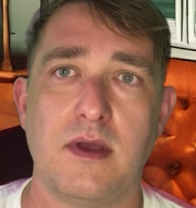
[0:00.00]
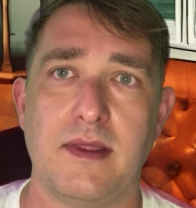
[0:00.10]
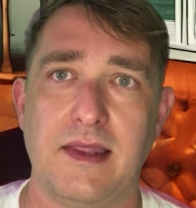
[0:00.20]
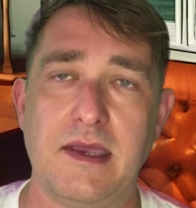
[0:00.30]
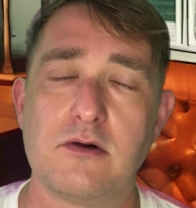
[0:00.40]

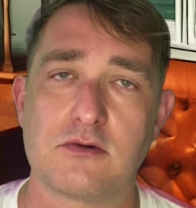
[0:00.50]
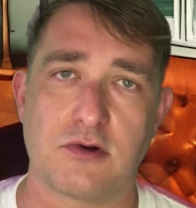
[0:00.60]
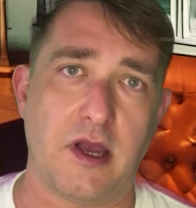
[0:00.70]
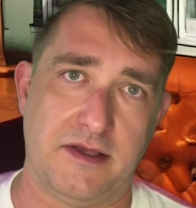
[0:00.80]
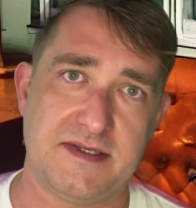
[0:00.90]
legal
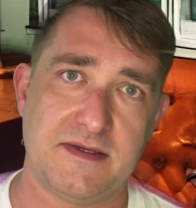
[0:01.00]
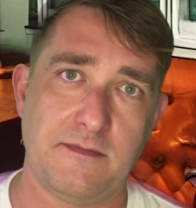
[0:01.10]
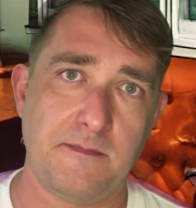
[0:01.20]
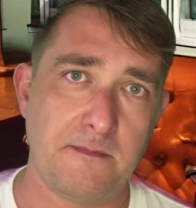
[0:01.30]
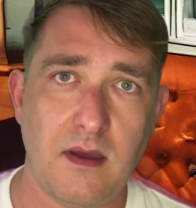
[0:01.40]
rights?
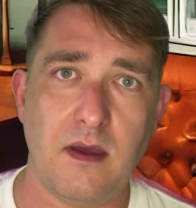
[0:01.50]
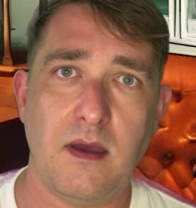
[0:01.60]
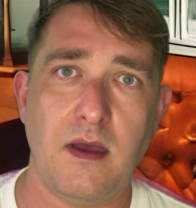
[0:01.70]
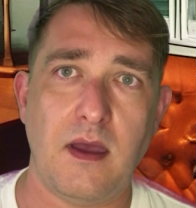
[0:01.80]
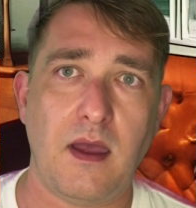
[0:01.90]

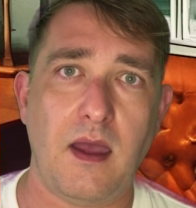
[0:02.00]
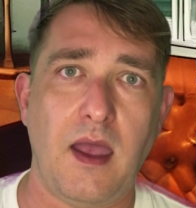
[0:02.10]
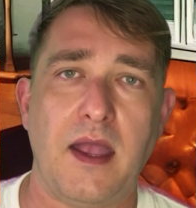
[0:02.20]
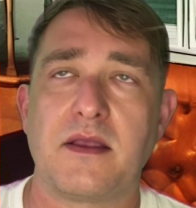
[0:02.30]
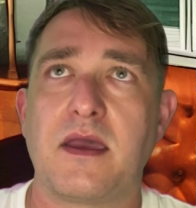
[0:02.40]

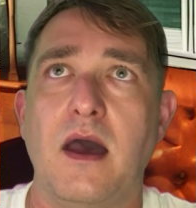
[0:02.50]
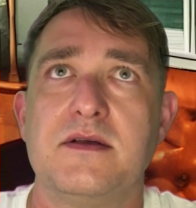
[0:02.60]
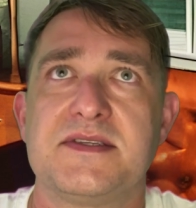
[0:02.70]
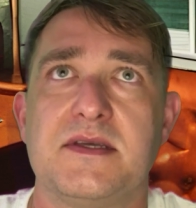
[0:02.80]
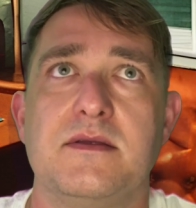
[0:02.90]
And
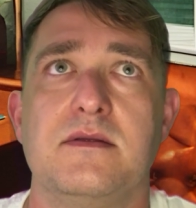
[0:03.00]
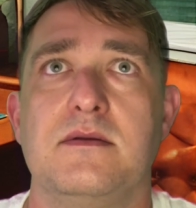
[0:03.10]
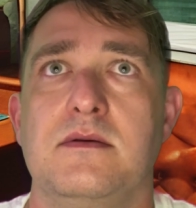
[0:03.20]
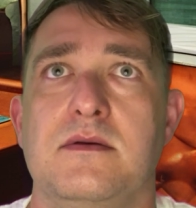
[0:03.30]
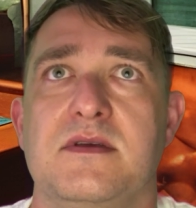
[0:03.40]
Kelsen
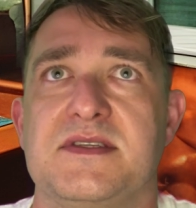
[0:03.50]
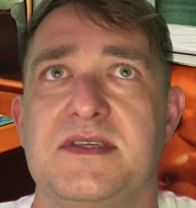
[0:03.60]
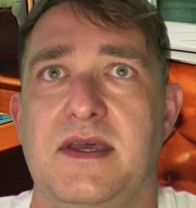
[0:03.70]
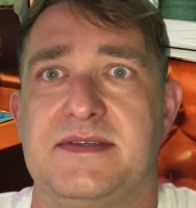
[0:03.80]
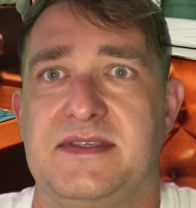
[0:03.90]

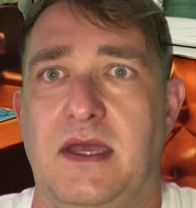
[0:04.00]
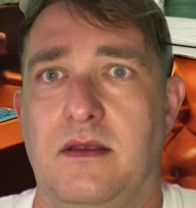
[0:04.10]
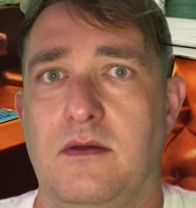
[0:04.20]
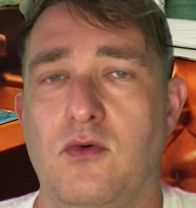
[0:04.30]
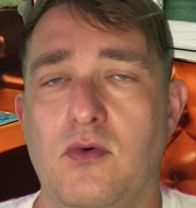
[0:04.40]
says that
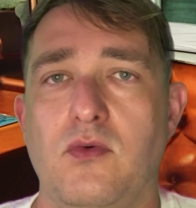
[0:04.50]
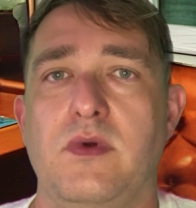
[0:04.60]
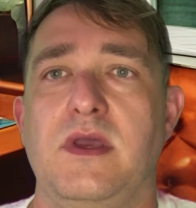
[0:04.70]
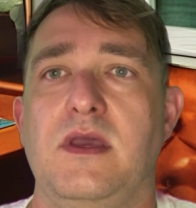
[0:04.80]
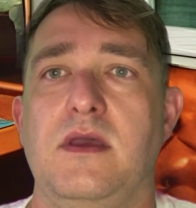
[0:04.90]

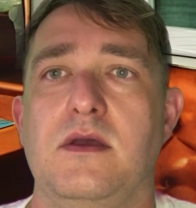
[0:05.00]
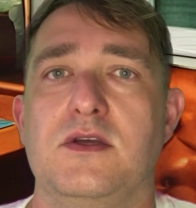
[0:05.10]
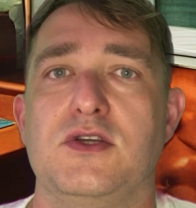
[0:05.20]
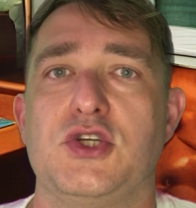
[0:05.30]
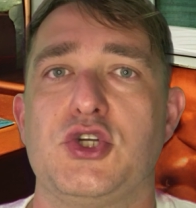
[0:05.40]
we
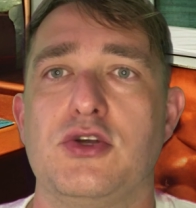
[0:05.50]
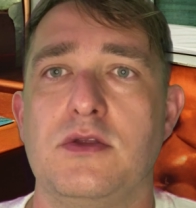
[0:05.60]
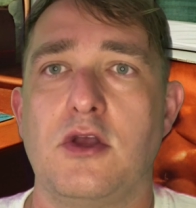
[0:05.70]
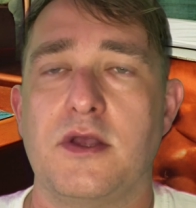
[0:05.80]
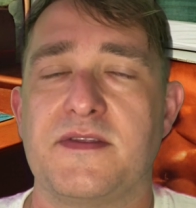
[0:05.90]
should
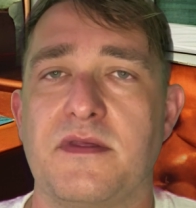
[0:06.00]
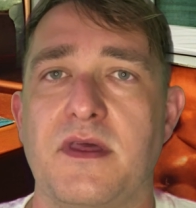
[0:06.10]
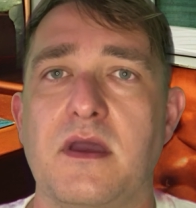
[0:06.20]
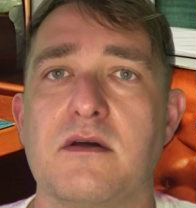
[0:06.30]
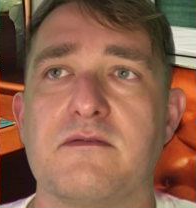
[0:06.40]
not
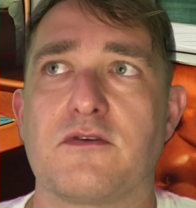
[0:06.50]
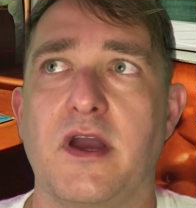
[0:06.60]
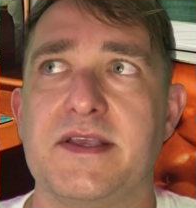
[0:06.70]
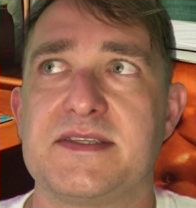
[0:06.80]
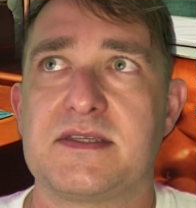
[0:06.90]
think of
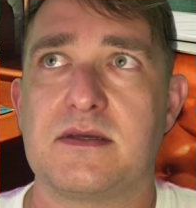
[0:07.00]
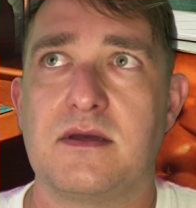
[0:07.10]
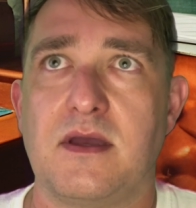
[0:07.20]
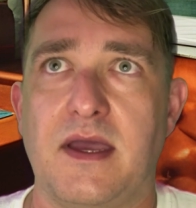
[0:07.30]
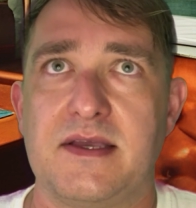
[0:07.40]
rights
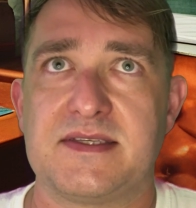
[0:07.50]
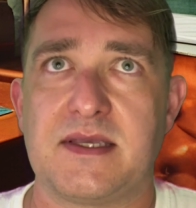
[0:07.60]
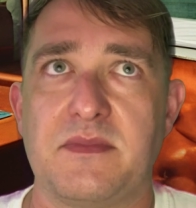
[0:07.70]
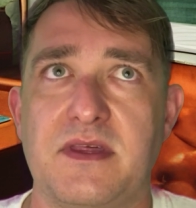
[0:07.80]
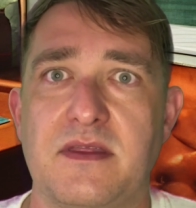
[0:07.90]
as
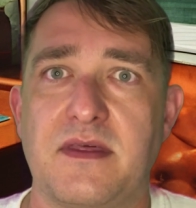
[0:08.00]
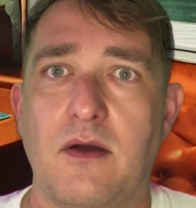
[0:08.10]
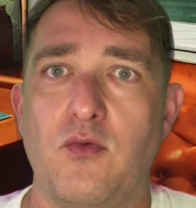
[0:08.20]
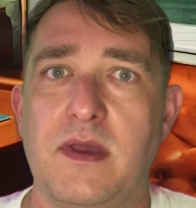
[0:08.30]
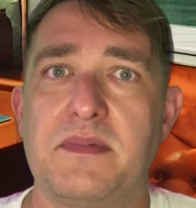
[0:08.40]
something that
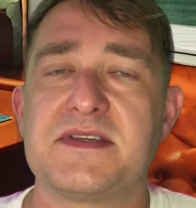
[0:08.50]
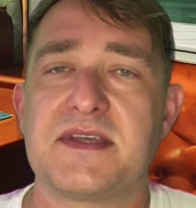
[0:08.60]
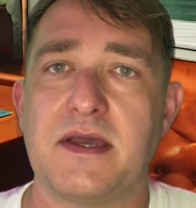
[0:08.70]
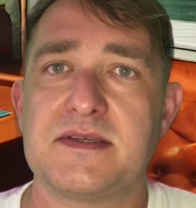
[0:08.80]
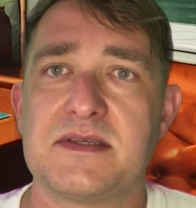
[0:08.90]
we
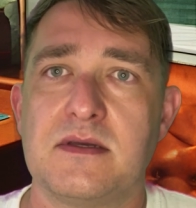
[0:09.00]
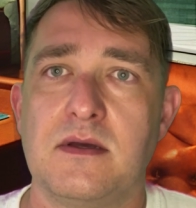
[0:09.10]
possess,